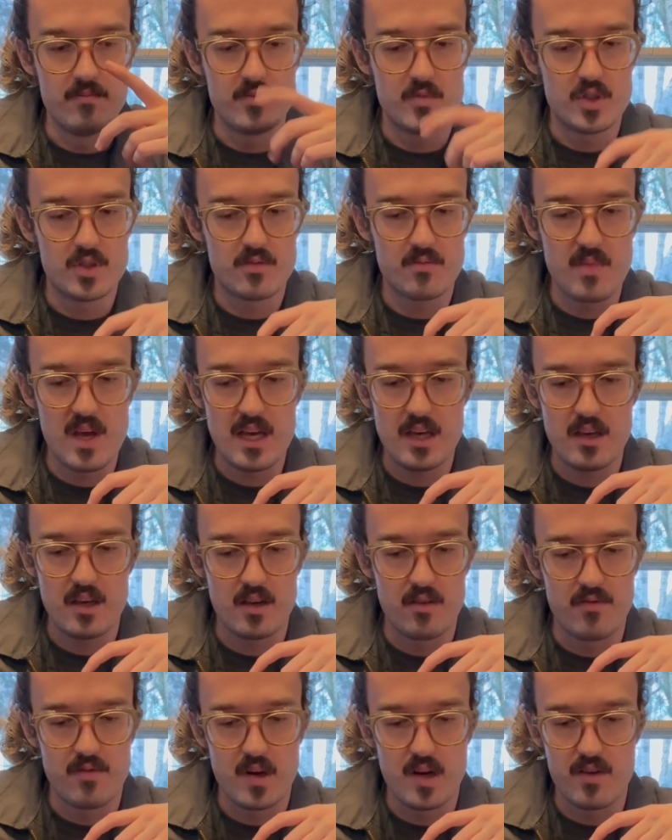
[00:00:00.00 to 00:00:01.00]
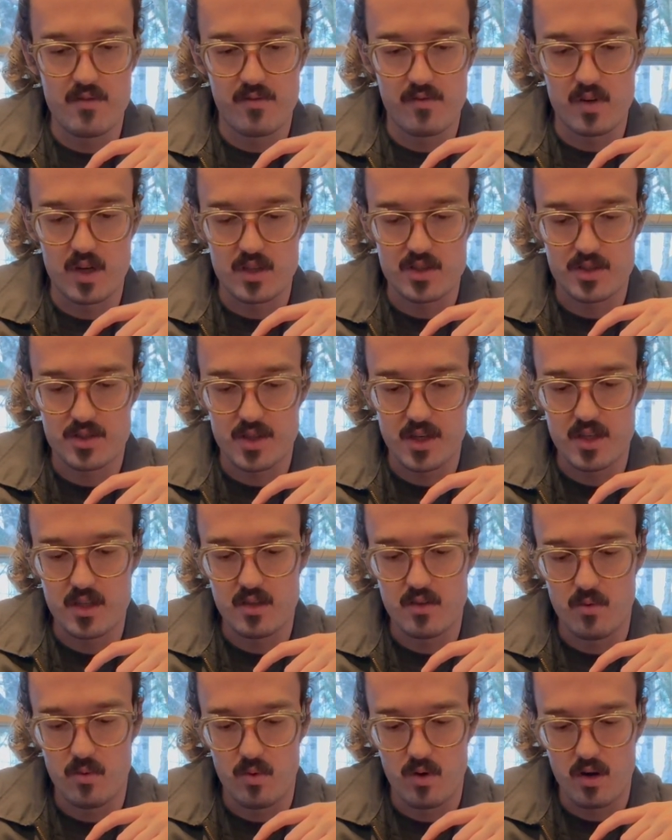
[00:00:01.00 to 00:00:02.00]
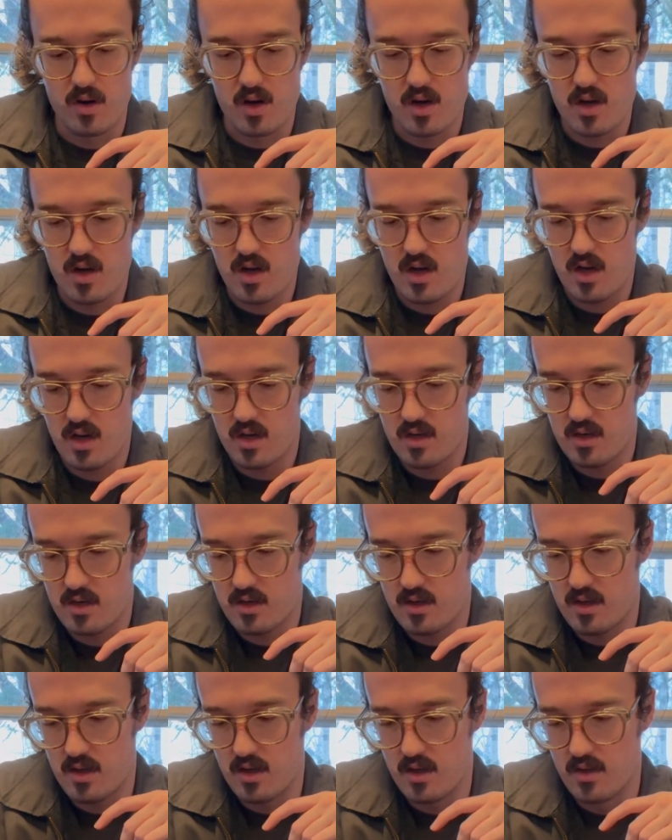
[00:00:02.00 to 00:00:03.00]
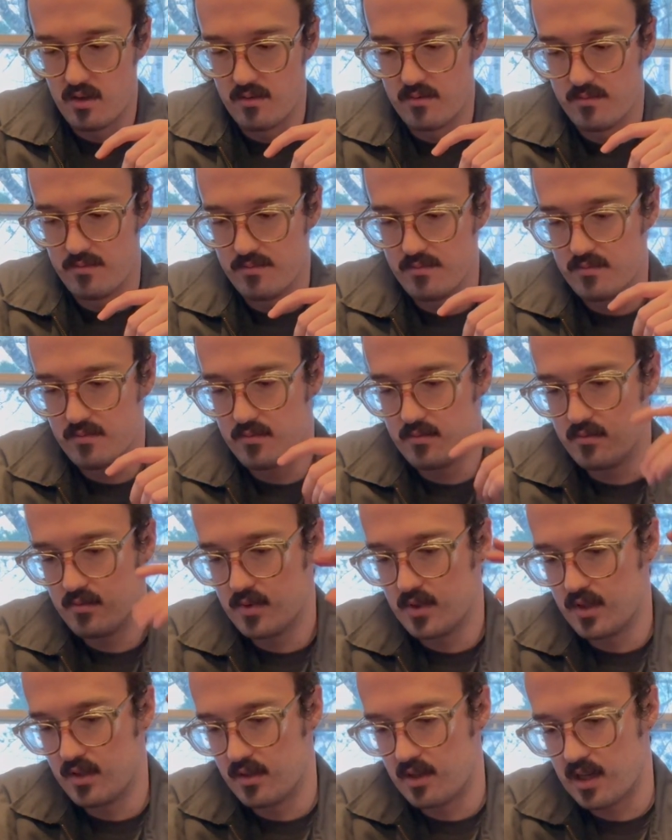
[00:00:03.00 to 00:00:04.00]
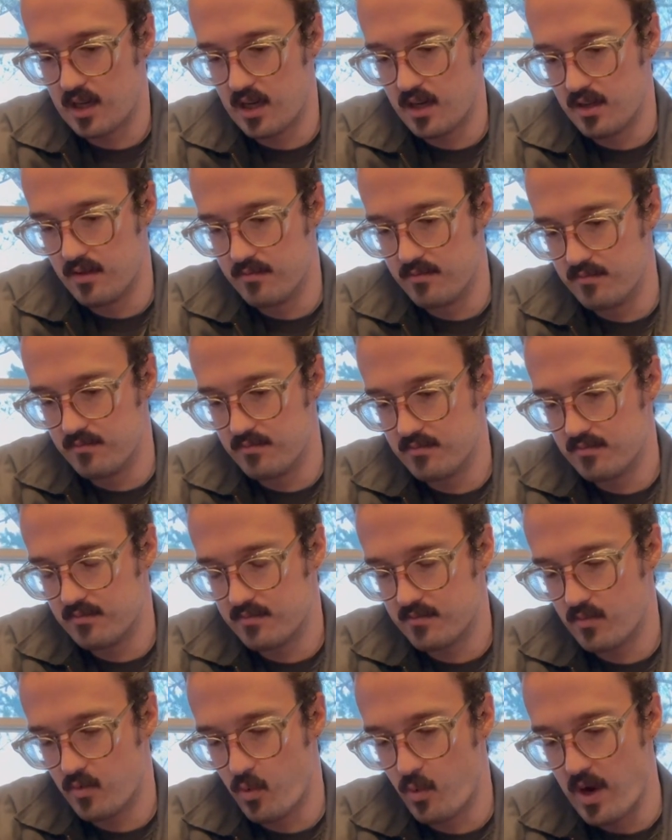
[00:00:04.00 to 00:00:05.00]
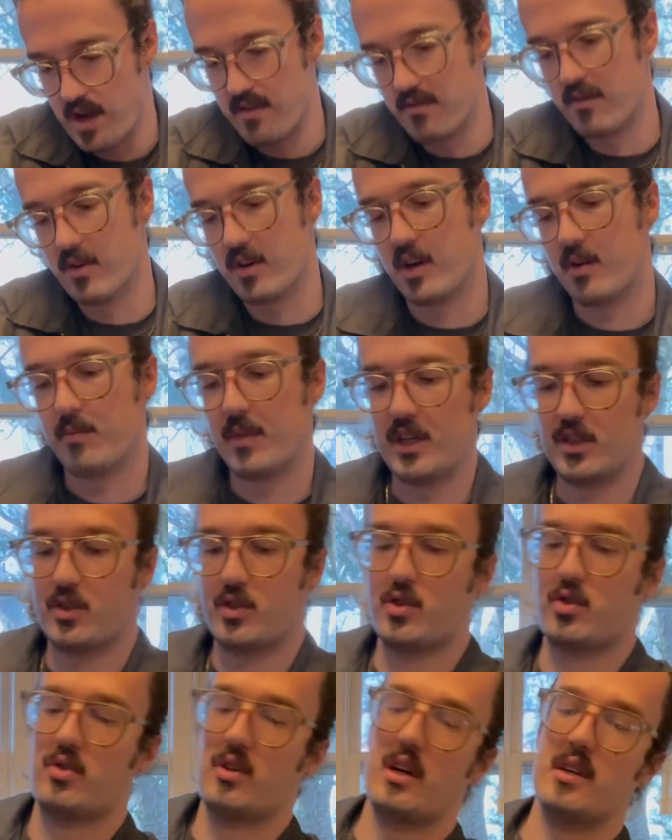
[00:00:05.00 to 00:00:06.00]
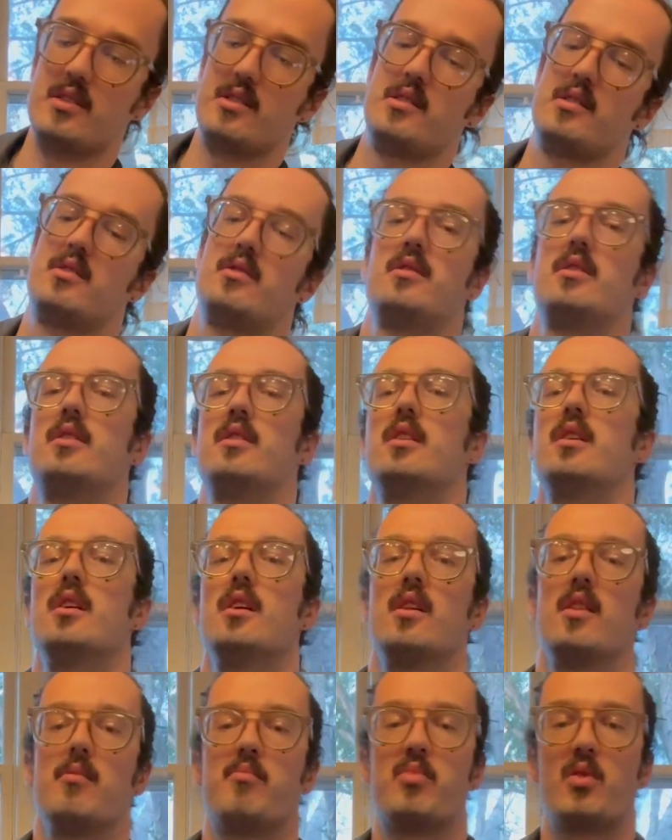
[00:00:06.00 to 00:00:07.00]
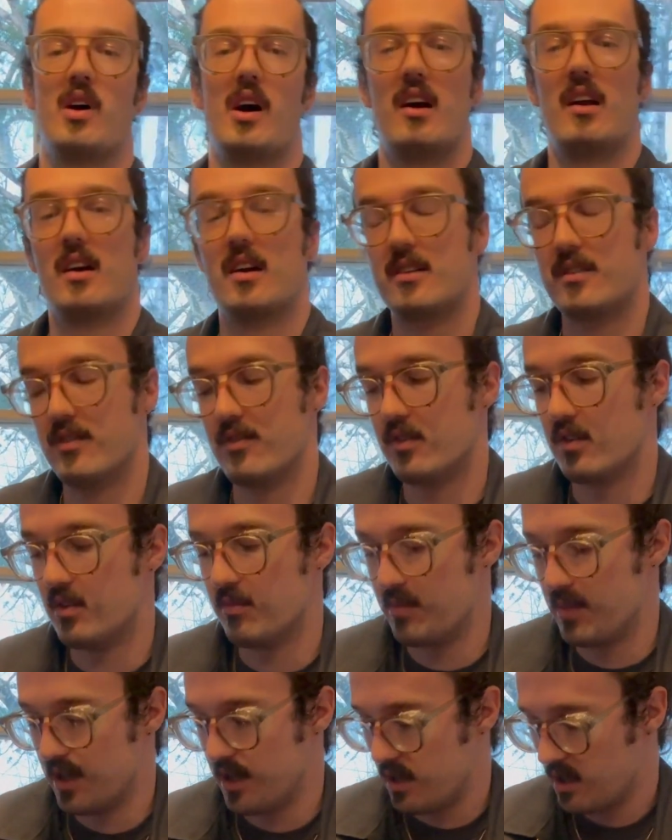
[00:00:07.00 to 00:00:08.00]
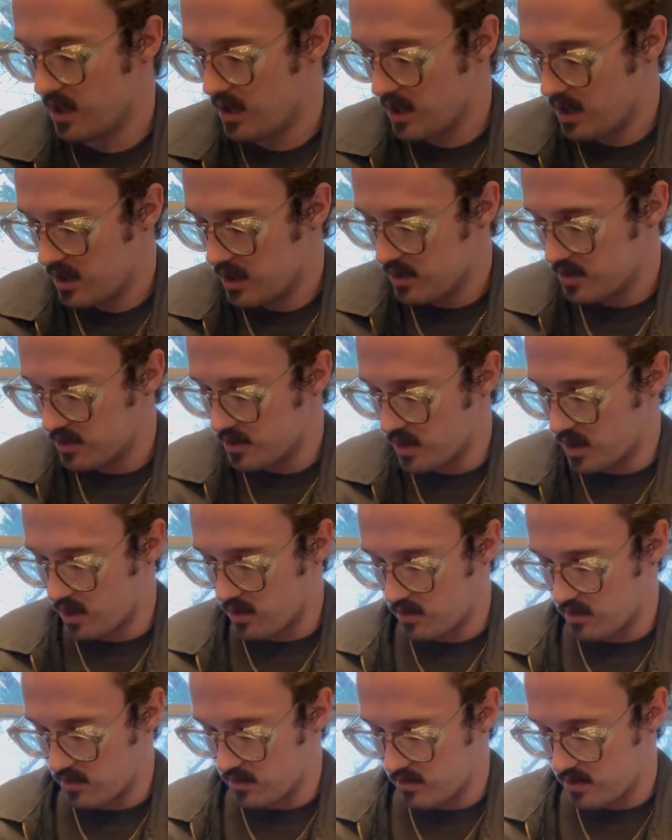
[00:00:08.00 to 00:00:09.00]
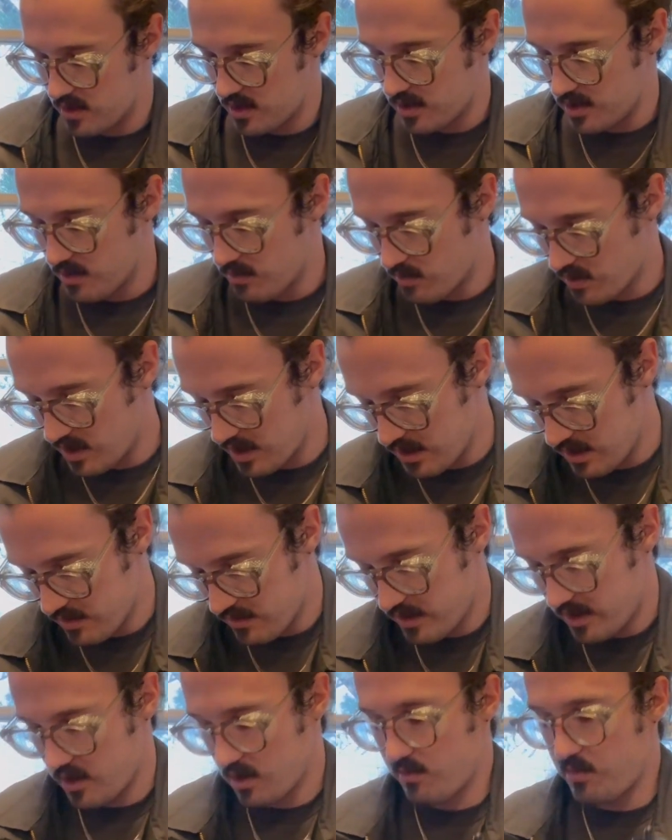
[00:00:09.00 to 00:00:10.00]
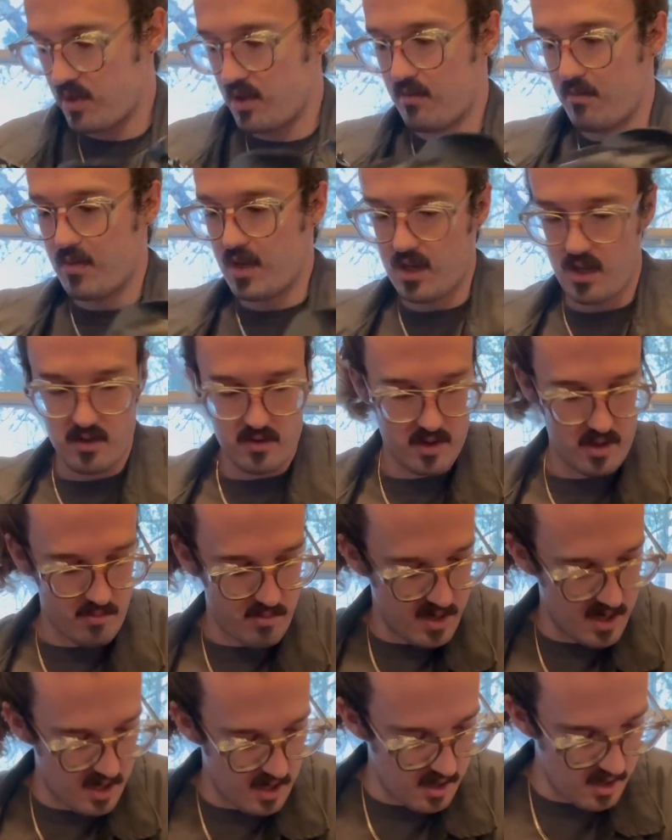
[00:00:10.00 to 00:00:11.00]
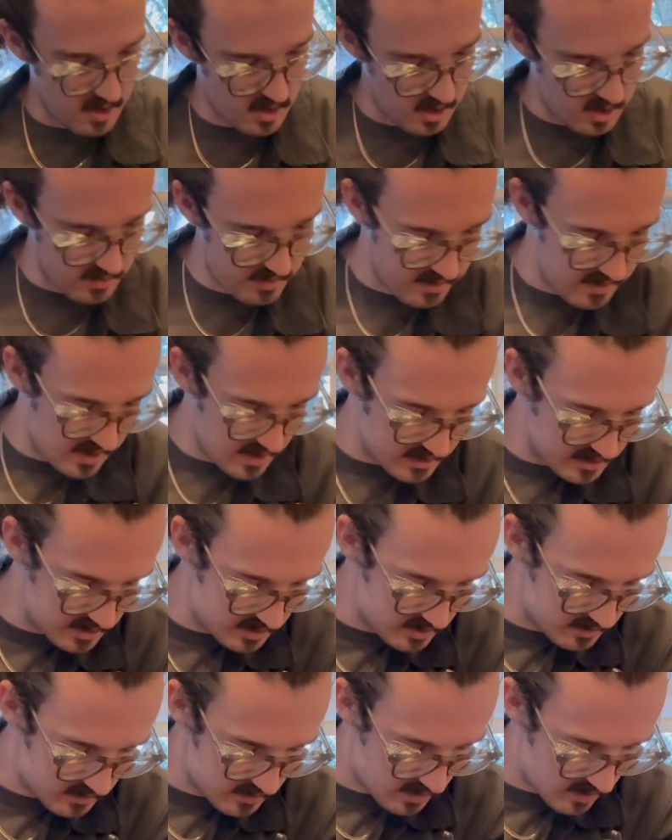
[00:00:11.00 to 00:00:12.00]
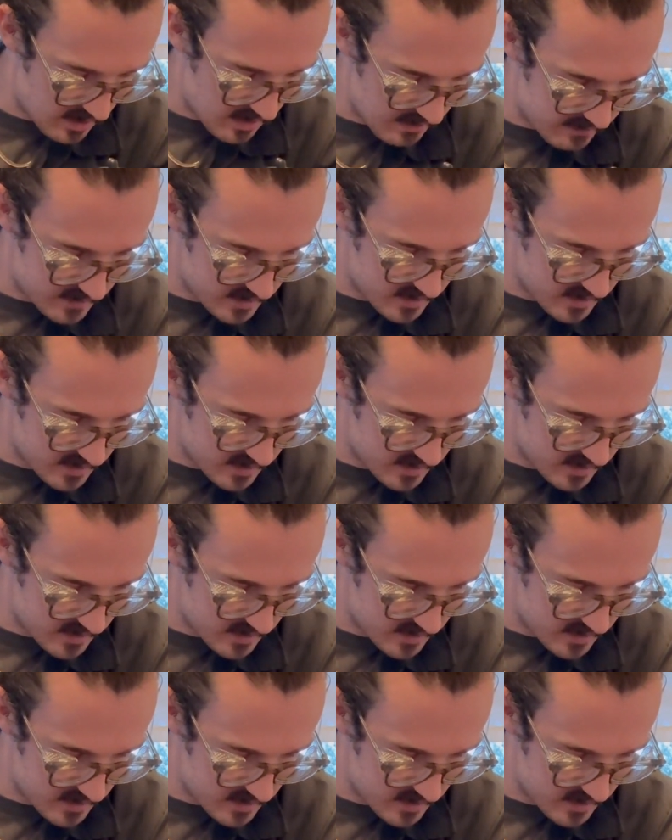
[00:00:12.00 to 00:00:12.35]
just making it very frustrating to work on and, you know, kind of wavering my trust in the product a little bit. So I don't think it'll be immediately apparent on this. We'll have to